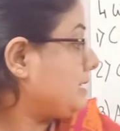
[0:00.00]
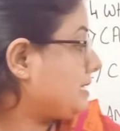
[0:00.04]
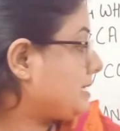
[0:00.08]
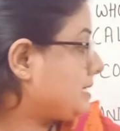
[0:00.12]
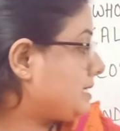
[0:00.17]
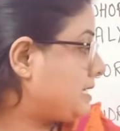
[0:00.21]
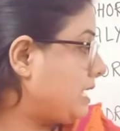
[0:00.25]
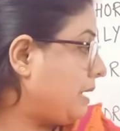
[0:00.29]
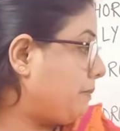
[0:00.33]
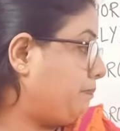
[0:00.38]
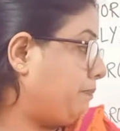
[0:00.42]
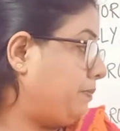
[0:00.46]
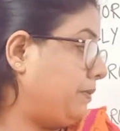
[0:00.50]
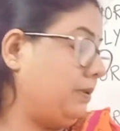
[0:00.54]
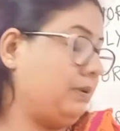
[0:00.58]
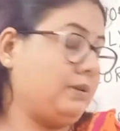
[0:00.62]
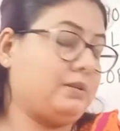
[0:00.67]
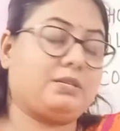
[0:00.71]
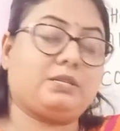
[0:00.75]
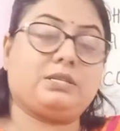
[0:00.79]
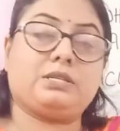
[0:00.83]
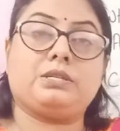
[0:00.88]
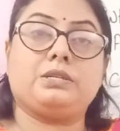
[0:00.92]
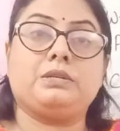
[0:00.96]

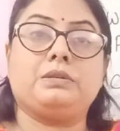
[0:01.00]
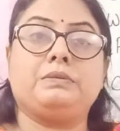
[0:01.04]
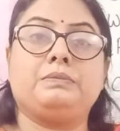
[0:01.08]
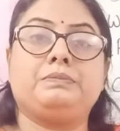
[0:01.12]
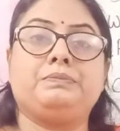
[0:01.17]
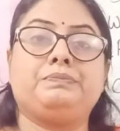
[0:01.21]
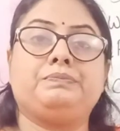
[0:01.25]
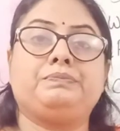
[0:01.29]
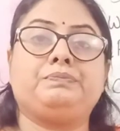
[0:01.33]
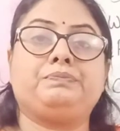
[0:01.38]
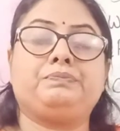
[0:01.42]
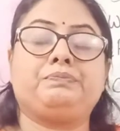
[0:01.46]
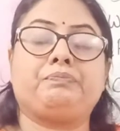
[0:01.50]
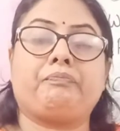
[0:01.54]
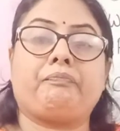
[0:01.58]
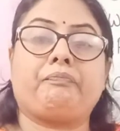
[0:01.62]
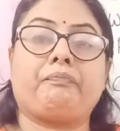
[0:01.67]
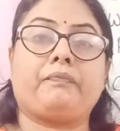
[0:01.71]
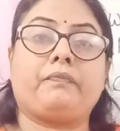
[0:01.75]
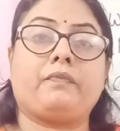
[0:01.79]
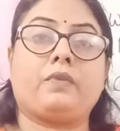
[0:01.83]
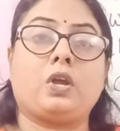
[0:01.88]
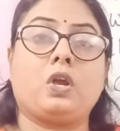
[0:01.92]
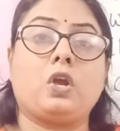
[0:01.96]
sepals.
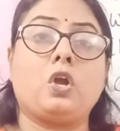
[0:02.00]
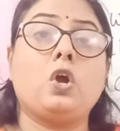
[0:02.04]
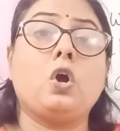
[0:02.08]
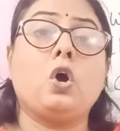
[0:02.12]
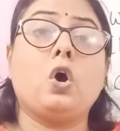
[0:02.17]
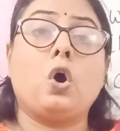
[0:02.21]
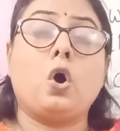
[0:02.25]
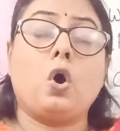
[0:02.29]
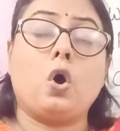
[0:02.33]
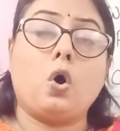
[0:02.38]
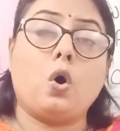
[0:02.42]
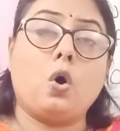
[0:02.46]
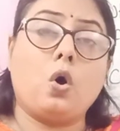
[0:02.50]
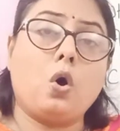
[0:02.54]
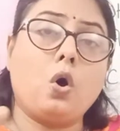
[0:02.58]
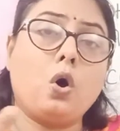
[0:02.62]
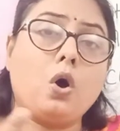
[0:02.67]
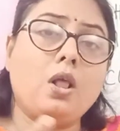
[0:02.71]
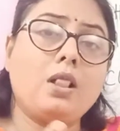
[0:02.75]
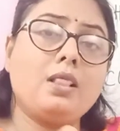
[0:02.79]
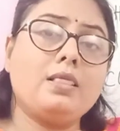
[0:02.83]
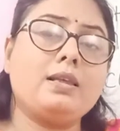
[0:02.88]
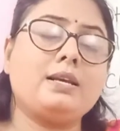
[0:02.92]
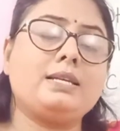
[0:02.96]

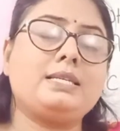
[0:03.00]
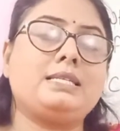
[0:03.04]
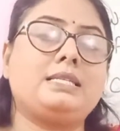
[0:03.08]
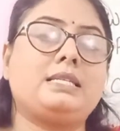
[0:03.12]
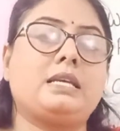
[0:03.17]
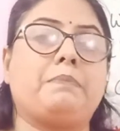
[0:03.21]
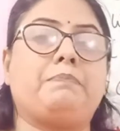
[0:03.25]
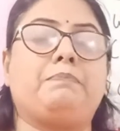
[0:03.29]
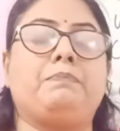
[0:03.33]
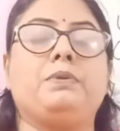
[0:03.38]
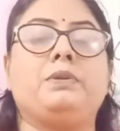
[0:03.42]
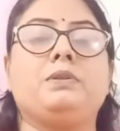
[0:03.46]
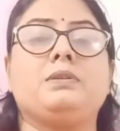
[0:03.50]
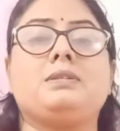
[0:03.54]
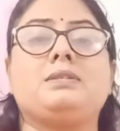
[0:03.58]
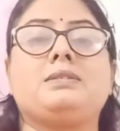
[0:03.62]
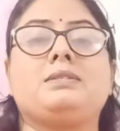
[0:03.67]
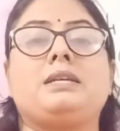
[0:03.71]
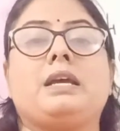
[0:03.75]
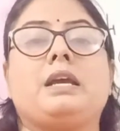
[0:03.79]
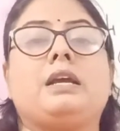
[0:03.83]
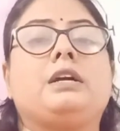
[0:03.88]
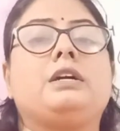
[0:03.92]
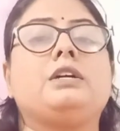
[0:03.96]
All the
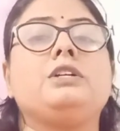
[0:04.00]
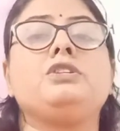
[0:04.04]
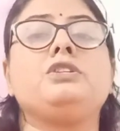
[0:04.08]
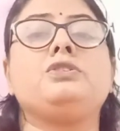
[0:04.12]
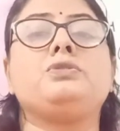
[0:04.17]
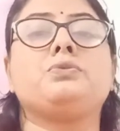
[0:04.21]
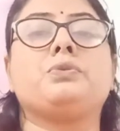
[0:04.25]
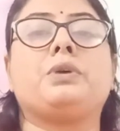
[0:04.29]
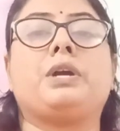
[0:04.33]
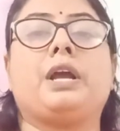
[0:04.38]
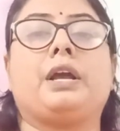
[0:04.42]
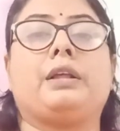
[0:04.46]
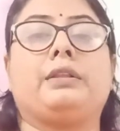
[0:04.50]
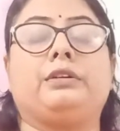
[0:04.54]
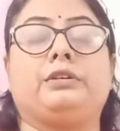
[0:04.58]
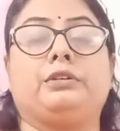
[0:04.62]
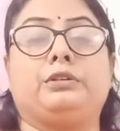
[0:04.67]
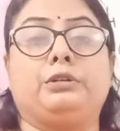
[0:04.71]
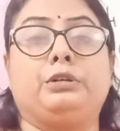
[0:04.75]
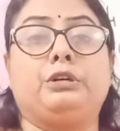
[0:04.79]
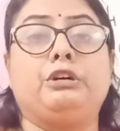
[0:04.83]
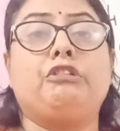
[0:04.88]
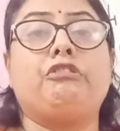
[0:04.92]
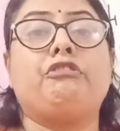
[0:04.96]
sepals taken
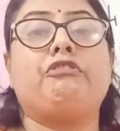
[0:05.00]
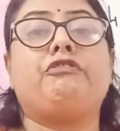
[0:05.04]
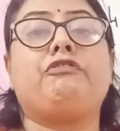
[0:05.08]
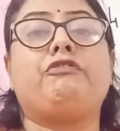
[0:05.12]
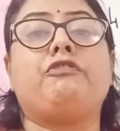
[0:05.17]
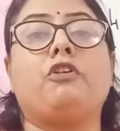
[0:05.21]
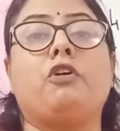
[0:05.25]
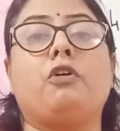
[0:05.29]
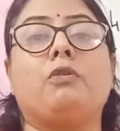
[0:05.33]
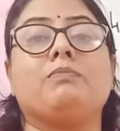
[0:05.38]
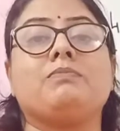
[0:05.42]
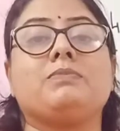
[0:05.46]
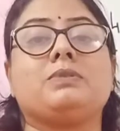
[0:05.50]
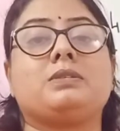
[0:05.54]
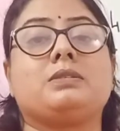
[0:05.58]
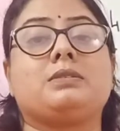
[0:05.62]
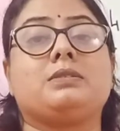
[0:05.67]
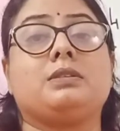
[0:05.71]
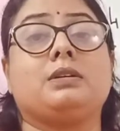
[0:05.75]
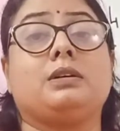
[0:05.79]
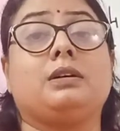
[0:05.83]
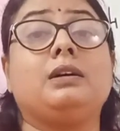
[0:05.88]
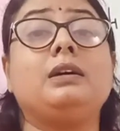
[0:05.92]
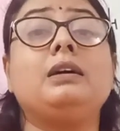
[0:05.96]
together
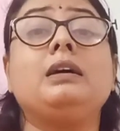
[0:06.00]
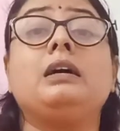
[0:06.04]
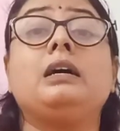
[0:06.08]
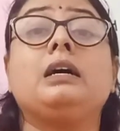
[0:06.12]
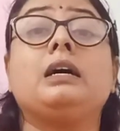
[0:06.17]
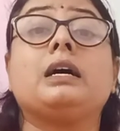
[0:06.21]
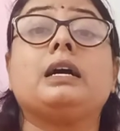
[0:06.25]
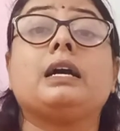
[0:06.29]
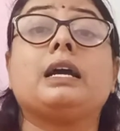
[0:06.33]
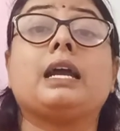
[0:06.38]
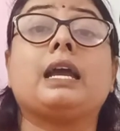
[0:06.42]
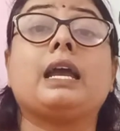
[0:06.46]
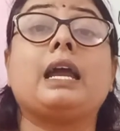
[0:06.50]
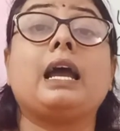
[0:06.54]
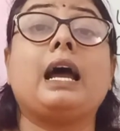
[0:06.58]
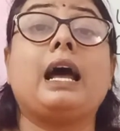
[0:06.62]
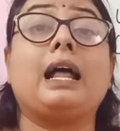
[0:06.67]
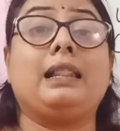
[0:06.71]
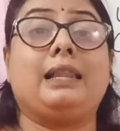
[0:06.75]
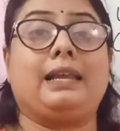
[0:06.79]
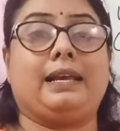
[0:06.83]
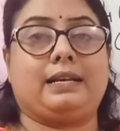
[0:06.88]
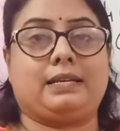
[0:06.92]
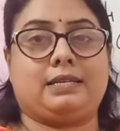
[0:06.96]
forms the
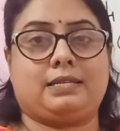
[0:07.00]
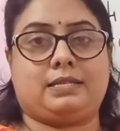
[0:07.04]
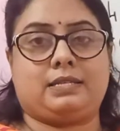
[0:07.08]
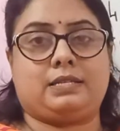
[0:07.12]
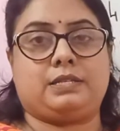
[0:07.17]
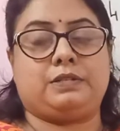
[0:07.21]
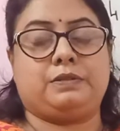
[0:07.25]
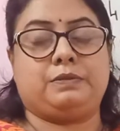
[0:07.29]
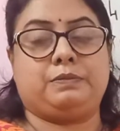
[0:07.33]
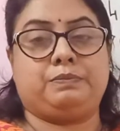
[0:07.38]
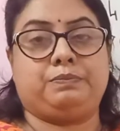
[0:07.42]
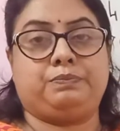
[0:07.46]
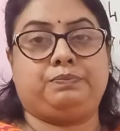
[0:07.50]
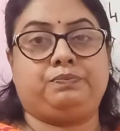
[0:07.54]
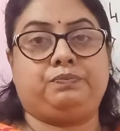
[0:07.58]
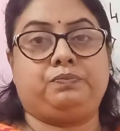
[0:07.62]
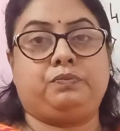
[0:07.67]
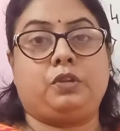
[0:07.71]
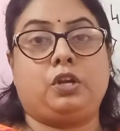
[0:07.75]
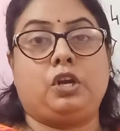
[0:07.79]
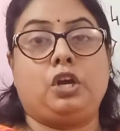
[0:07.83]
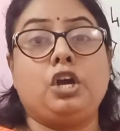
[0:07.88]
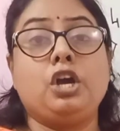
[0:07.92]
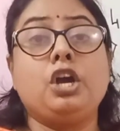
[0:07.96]
calyx.
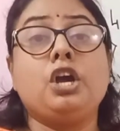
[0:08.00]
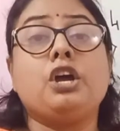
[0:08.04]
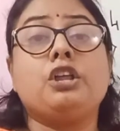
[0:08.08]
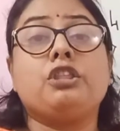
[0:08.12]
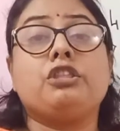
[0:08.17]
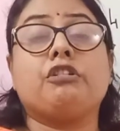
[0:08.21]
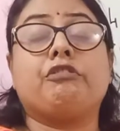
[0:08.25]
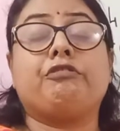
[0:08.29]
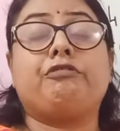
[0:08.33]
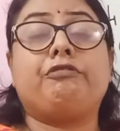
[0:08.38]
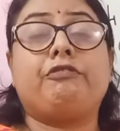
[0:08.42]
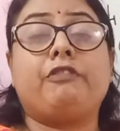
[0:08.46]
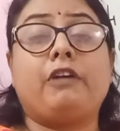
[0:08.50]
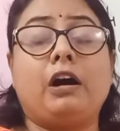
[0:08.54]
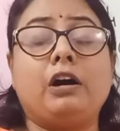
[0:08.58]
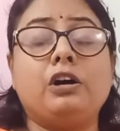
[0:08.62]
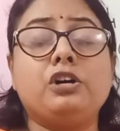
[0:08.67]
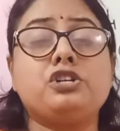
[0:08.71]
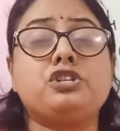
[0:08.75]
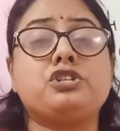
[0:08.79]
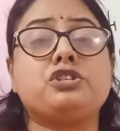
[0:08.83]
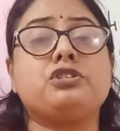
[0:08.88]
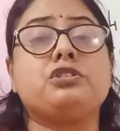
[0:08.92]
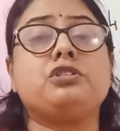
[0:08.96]
The
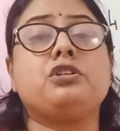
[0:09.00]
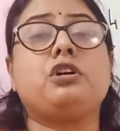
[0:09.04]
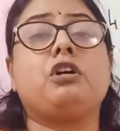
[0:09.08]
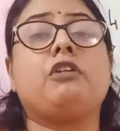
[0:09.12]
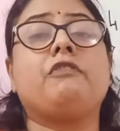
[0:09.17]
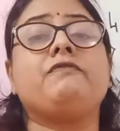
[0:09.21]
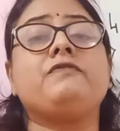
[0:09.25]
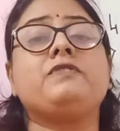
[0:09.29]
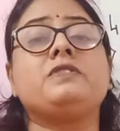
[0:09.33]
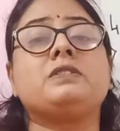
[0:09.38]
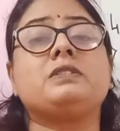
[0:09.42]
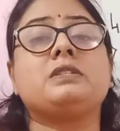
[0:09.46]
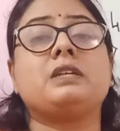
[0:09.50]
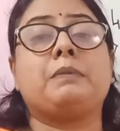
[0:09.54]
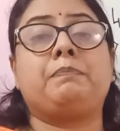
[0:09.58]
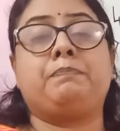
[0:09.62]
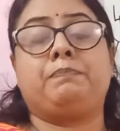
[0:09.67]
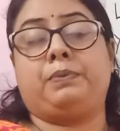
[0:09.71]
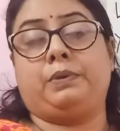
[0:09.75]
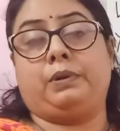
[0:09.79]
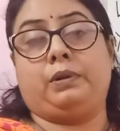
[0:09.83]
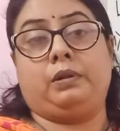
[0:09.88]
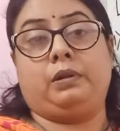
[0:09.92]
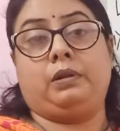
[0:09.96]
function of
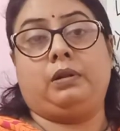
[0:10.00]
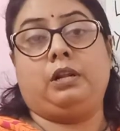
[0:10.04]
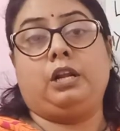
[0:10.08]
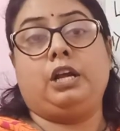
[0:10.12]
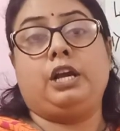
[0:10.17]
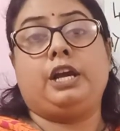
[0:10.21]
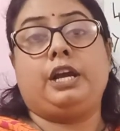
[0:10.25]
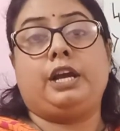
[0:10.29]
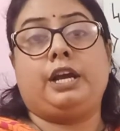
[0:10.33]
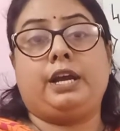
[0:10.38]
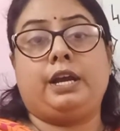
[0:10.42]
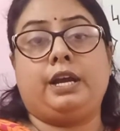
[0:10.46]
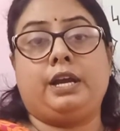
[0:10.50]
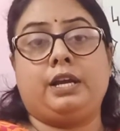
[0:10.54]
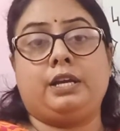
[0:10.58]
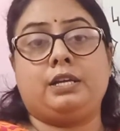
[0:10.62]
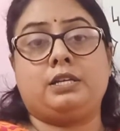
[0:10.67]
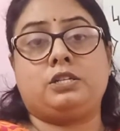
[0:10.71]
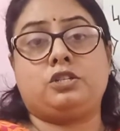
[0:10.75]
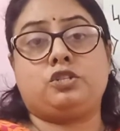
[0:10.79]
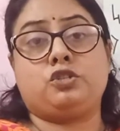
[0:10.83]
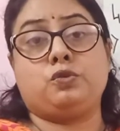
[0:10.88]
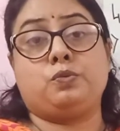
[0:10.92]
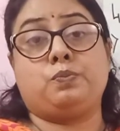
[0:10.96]
sepal
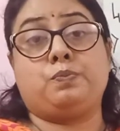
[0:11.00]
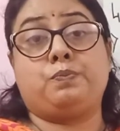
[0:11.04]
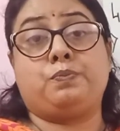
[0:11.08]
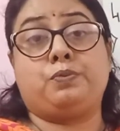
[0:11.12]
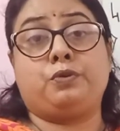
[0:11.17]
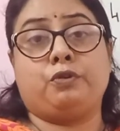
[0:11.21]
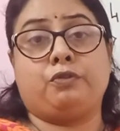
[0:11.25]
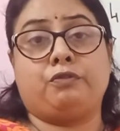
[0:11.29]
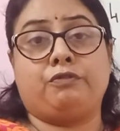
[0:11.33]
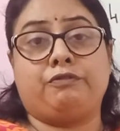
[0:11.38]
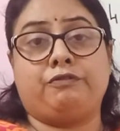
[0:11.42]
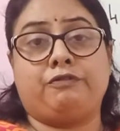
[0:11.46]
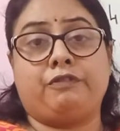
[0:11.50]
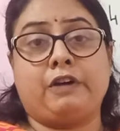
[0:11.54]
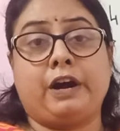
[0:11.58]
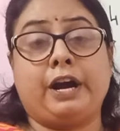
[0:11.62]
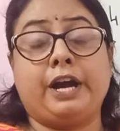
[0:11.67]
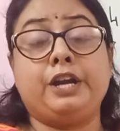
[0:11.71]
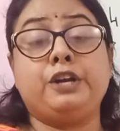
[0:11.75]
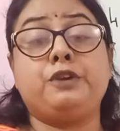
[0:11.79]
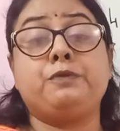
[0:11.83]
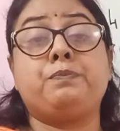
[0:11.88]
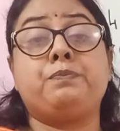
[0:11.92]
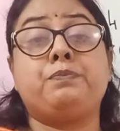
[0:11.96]
is to
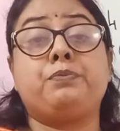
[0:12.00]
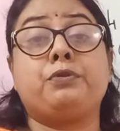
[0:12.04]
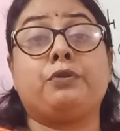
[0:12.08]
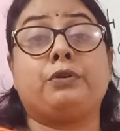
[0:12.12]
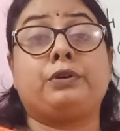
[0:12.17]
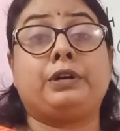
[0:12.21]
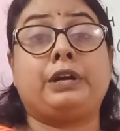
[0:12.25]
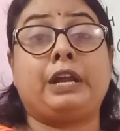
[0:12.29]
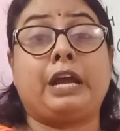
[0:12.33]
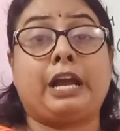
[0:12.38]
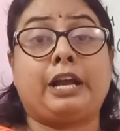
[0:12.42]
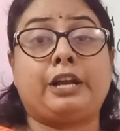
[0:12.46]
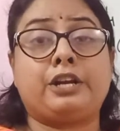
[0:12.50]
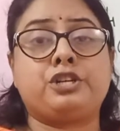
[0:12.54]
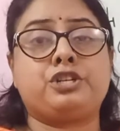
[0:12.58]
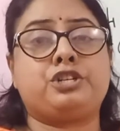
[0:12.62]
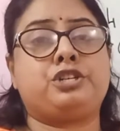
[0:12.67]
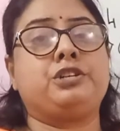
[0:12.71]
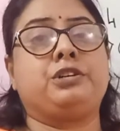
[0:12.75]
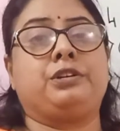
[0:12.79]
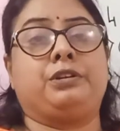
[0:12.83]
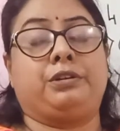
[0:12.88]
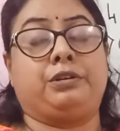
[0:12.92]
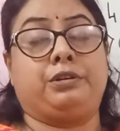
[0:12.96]
provide
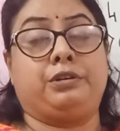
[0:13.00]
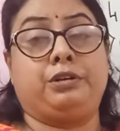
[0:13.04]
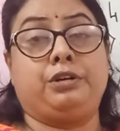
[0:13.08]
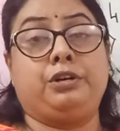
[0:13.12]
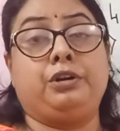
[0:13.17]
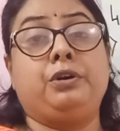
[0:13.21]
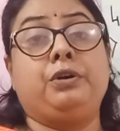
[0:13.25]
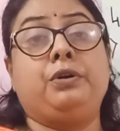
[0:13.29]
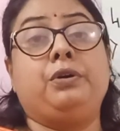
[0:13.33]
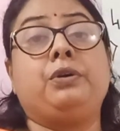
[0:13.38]
protection